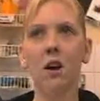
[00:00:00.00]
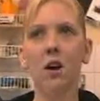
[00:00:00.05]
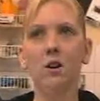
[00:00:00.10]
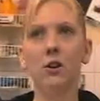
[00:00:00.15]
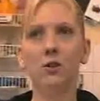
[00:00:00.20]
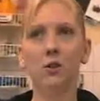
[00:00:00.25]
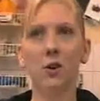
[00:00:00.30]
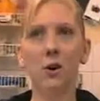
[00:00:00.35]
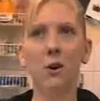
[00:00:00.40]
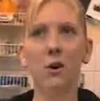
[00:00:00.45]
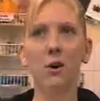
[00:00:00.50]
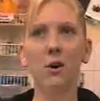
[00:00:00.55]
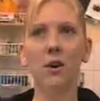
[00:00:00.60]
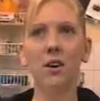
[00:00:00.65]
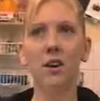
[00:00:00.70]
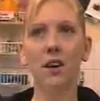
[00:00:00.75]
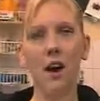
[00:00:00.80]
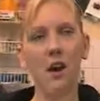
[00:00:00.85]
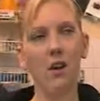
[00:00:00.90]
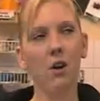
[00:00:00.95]
So
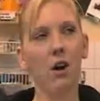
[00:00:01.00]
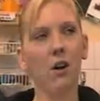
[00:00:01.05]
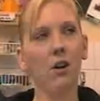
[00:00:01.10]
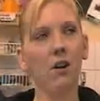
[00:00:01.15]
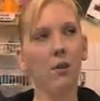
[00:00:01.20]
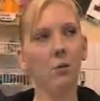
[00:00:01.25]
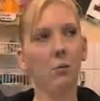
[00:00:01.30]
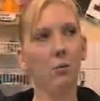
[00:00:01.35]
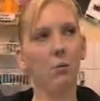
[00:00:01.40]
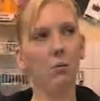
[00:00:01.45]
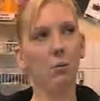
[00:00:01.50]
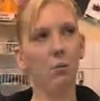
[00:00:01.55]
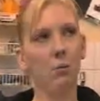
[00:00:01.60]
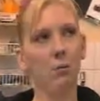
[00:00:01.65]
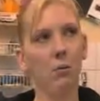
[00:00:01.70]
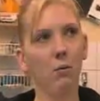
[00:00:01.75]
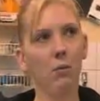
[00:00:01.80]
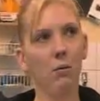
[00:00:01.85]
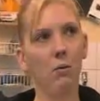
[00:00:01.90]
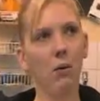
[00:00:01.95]
I know
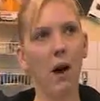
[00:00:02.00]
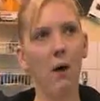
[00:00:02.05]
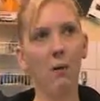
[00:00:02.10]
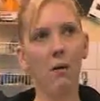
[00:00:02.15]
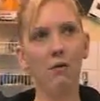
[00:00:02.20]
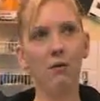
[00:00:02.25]
how it